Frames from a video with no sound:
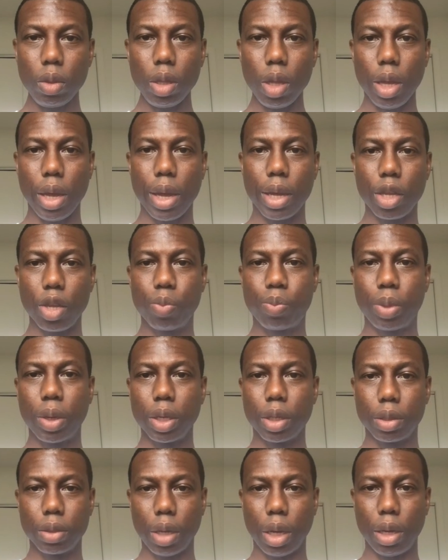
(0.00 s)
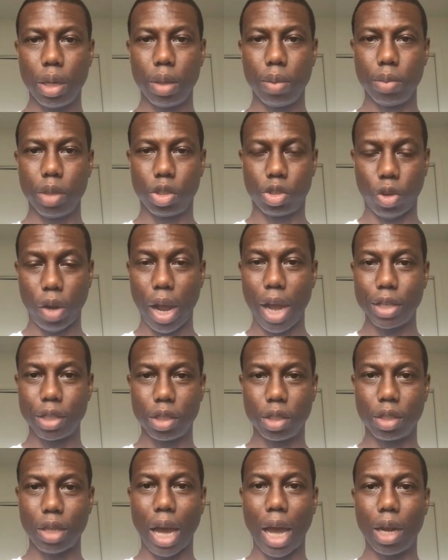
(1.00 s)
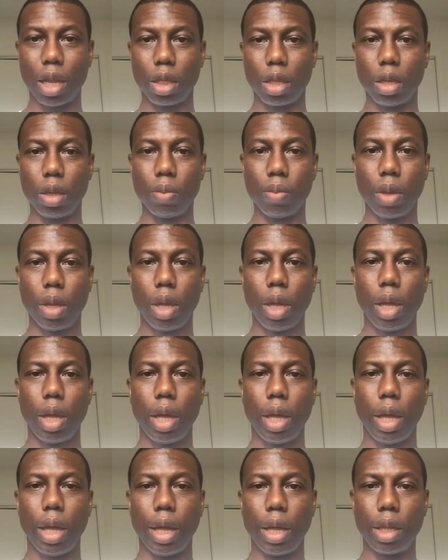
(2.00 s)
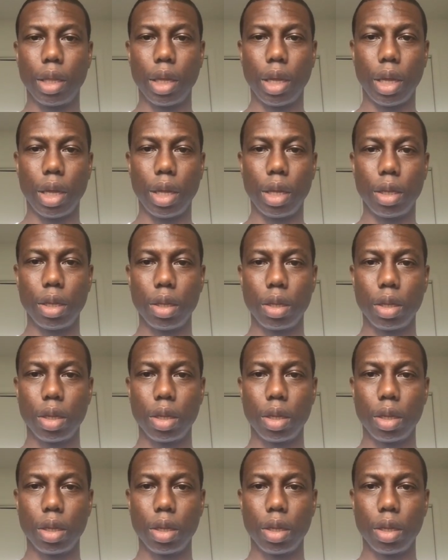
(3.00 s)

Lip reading: and you put the trash inside of them, and then